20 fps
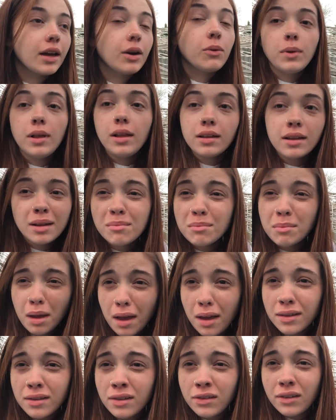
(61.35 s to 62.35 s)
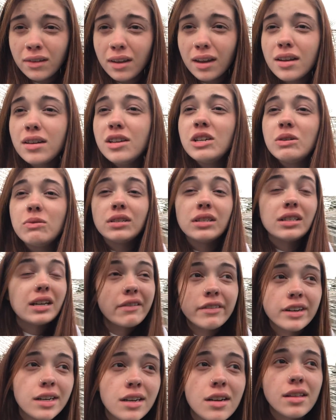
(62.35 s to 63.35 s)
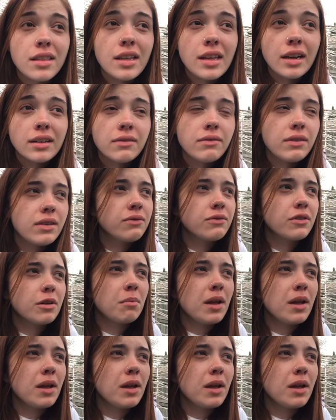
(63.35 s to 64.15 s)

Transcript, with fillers: I will combust and you will never hear the end of it from